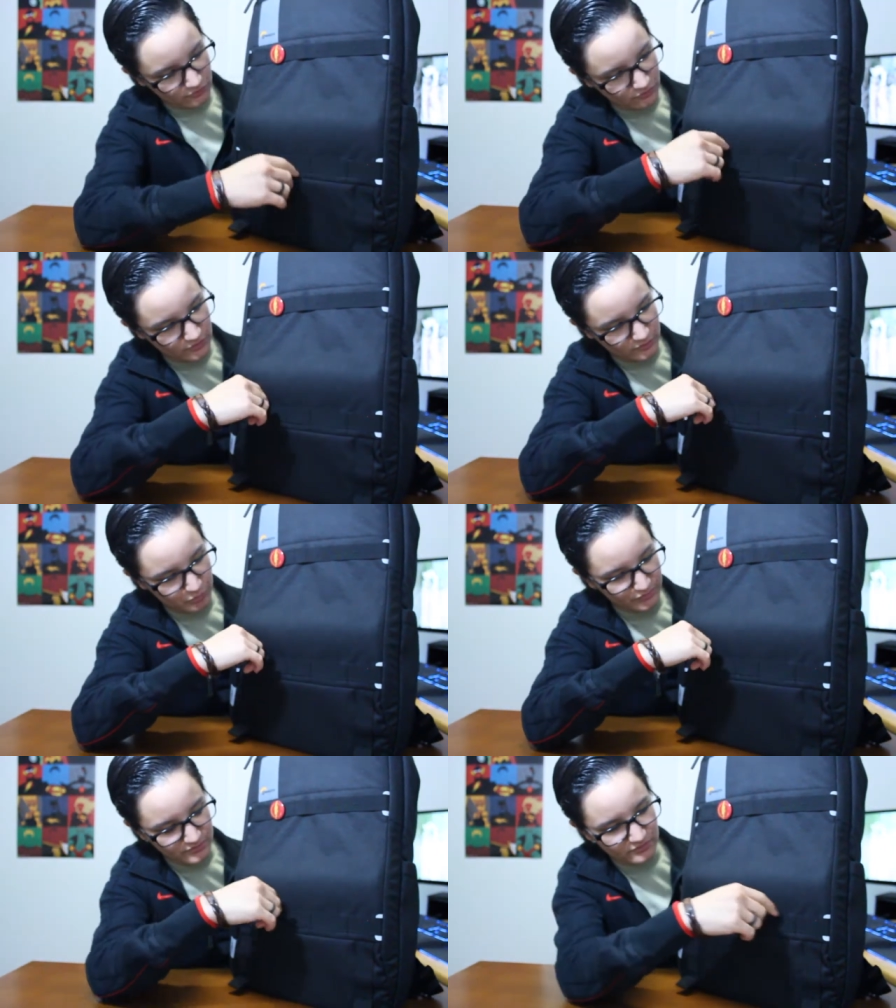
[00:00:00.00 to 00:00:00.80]
so you can
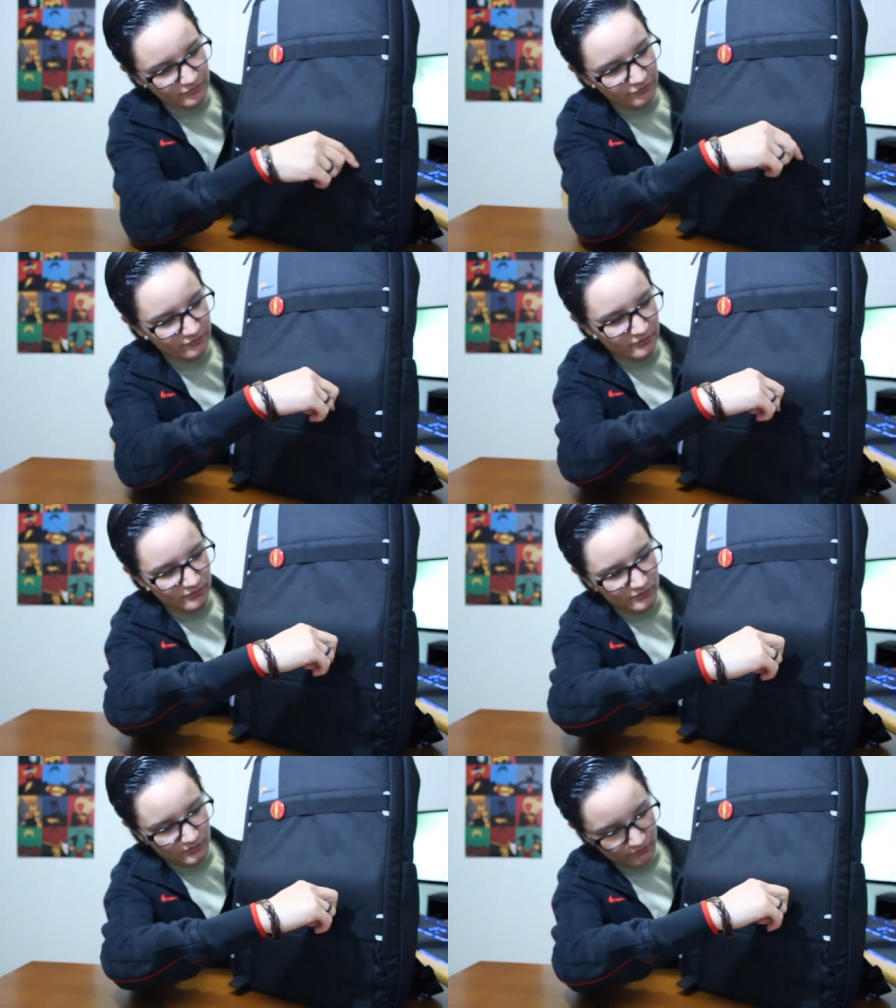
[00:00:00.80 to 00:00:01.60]
put stuff
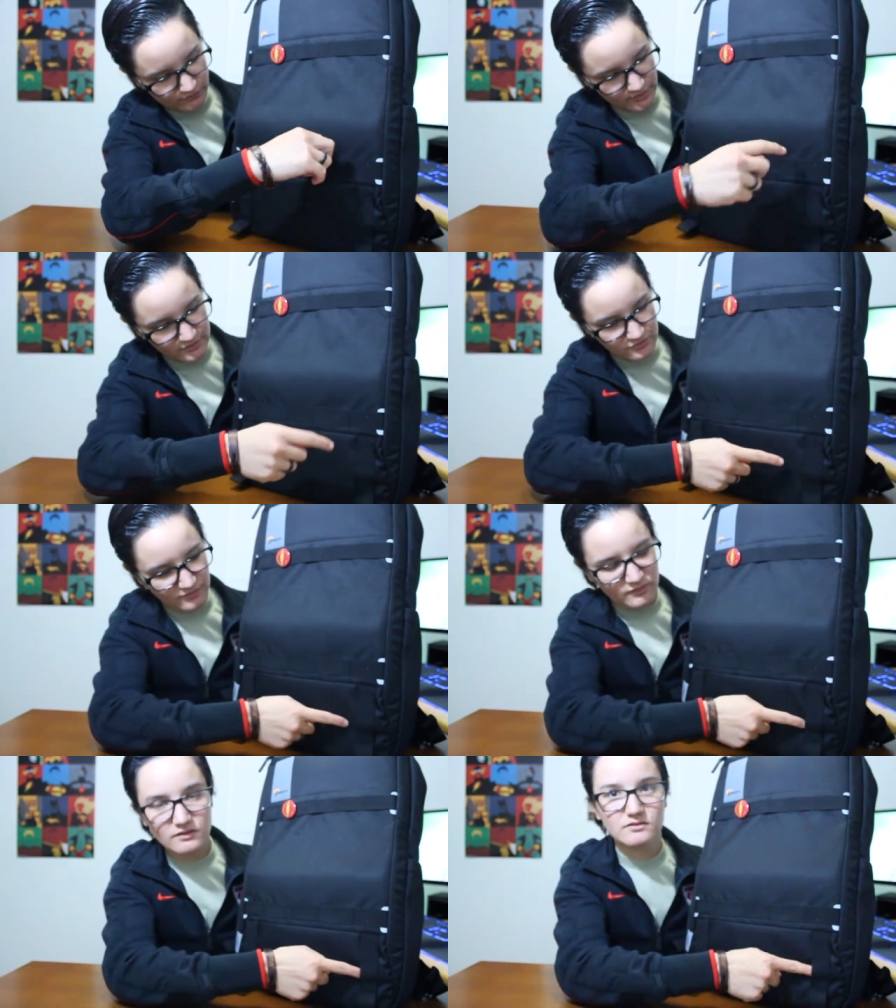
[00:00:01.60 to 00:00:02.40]
or attach
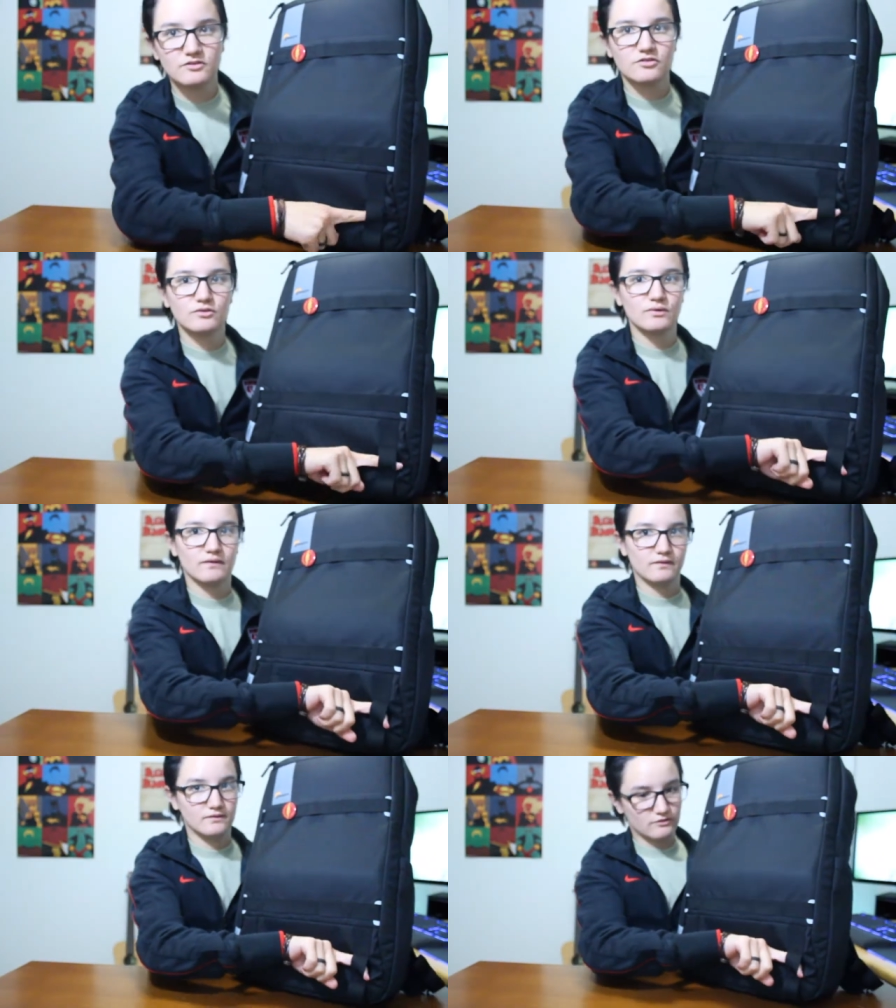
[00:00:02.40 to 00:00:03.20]
things into,
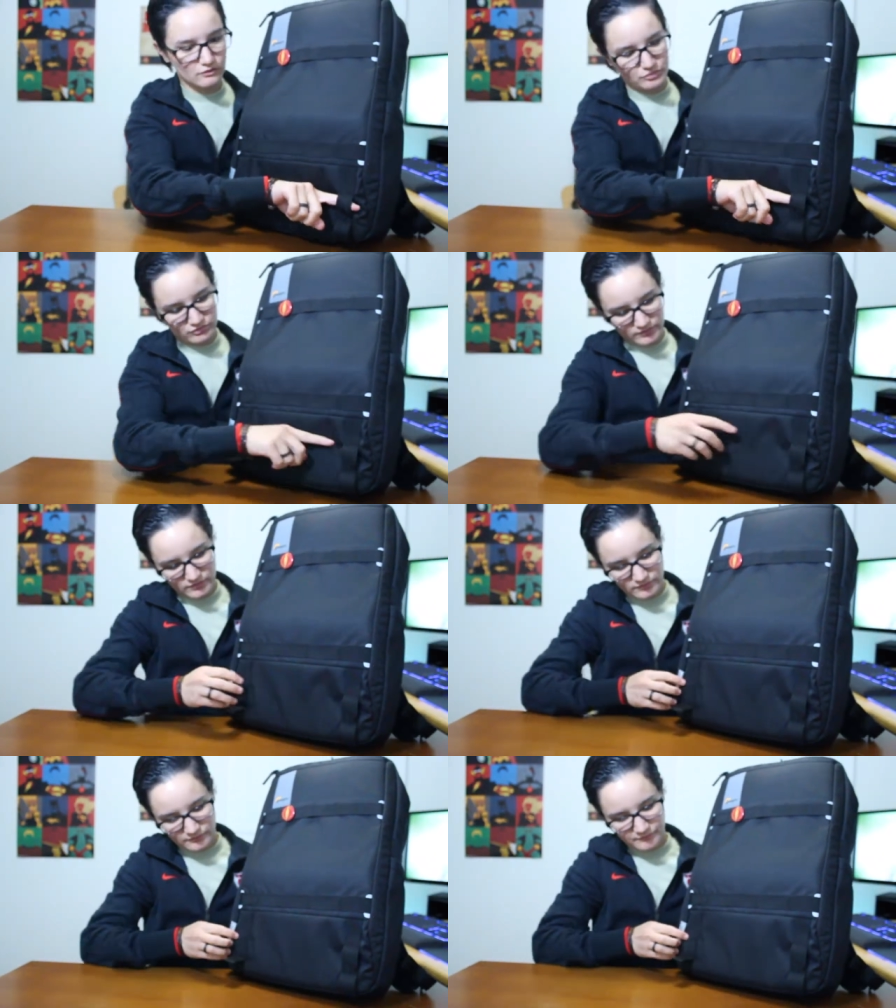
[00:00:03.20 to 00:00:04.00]
and these loops right
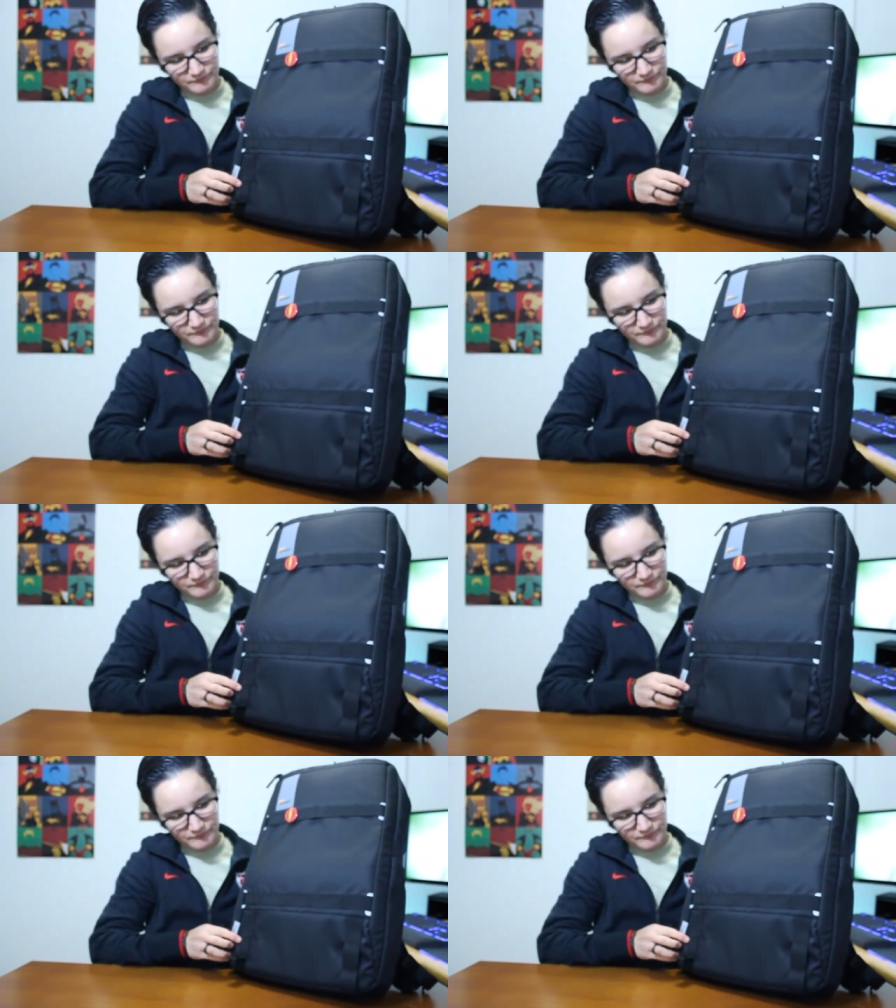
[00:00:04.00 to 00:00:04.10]
here.